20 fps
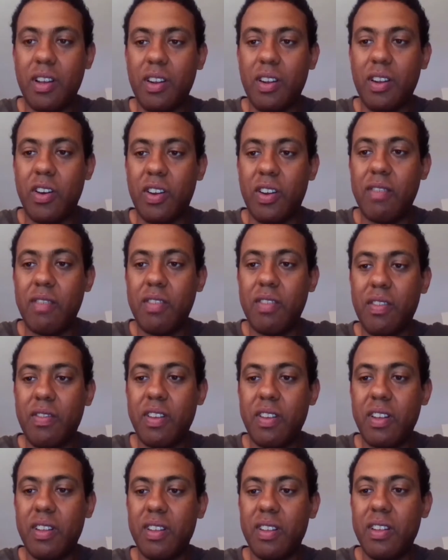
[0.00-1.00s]
and on
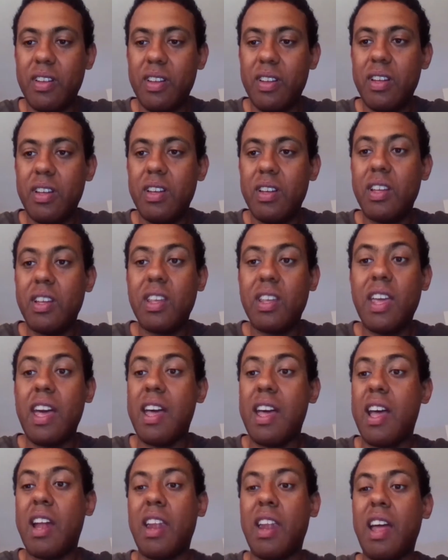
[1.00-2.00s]
everything.
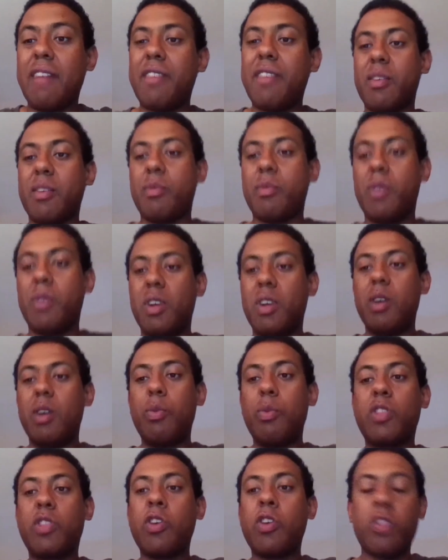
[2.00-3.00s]
Yeah, and I think
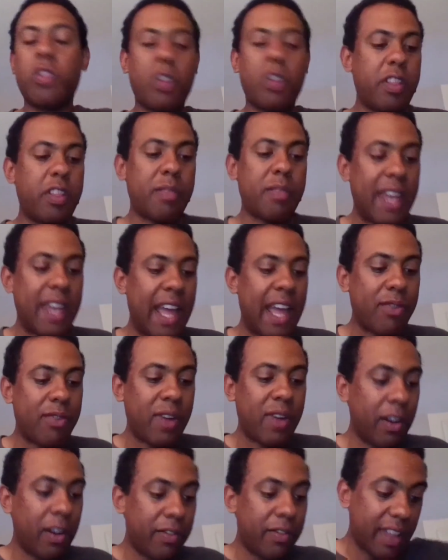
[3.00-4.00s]
we're touching on something that I'd
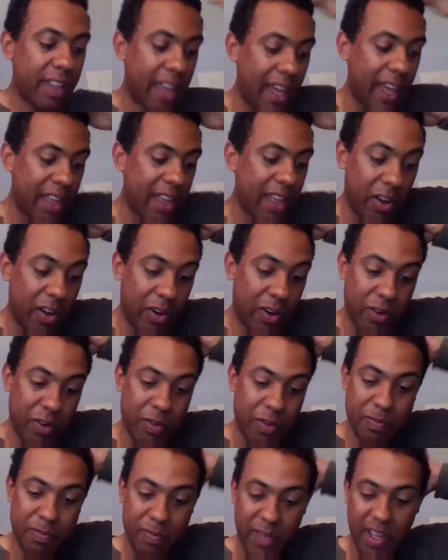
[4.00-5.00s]
really love to get
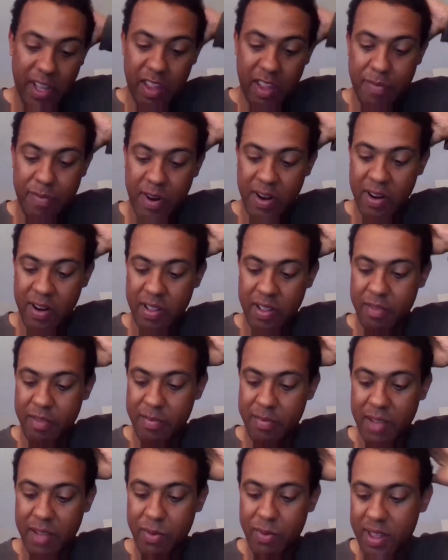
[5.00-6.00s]
your experience of,
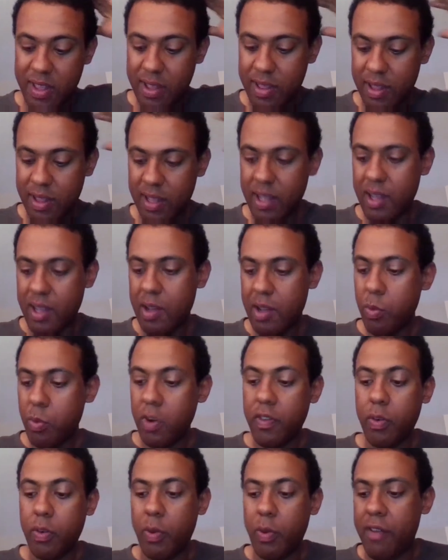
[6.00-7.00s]
Mick, which is
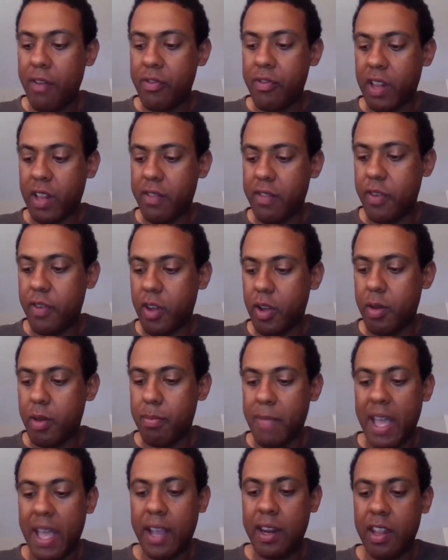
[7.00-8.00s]
one of the wealth transfer
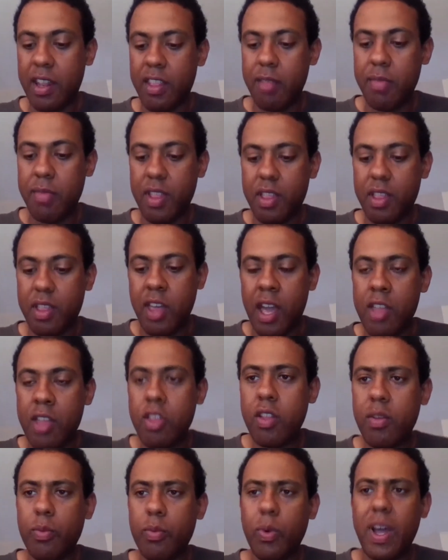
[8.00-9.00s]
mechanisms is
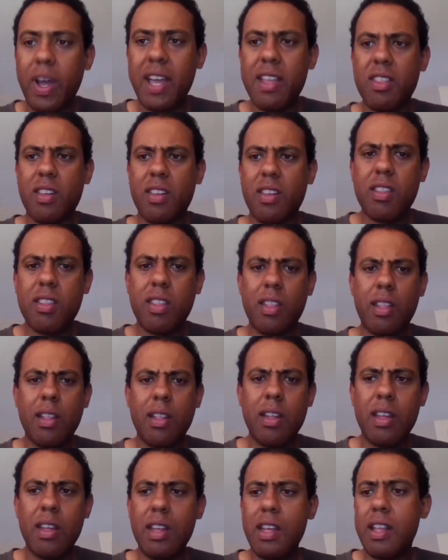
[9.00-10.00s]
changes in wages.
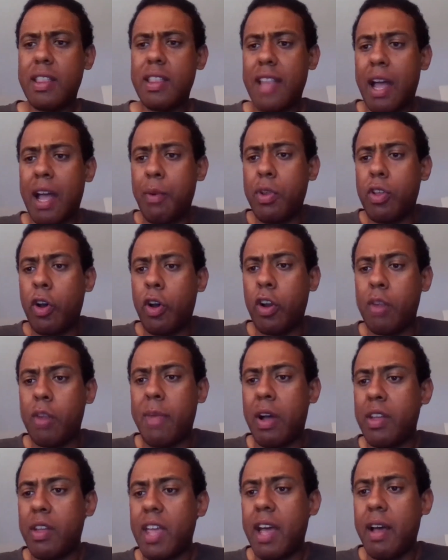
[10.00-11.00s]
Now we're talking
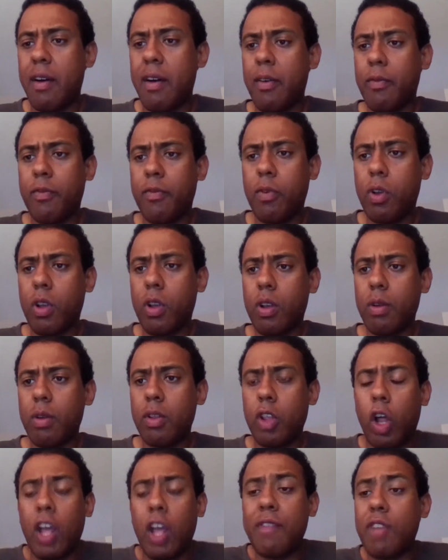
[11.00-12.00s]
about, you're
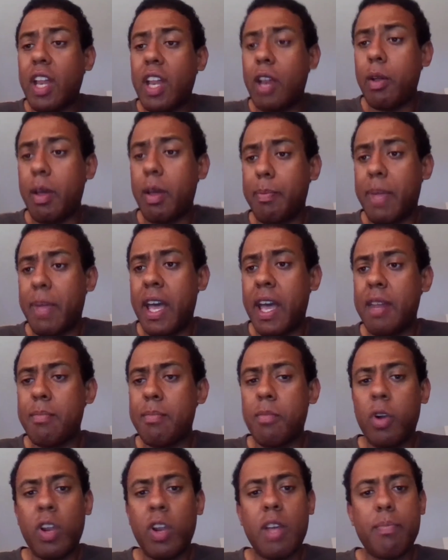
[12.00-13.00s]
not even going to get paid
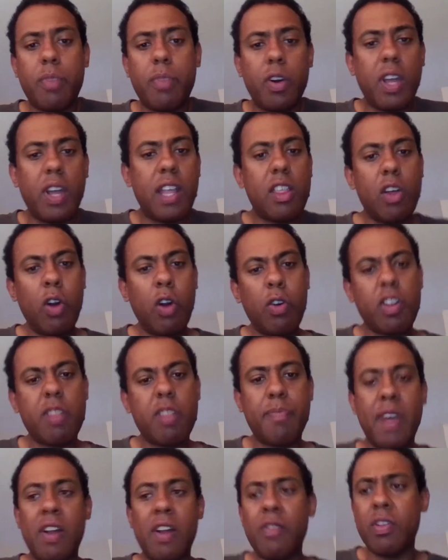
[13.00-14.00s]
in money, but in your
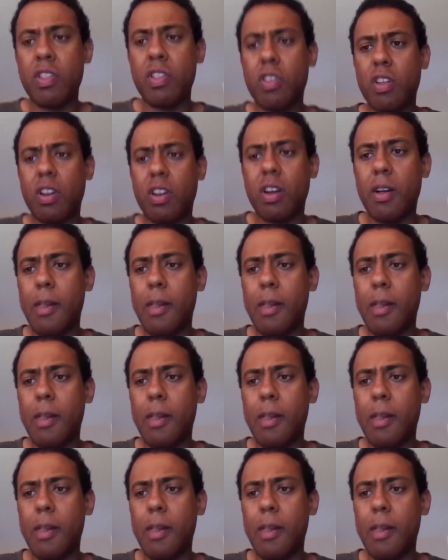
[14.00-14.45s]
experience,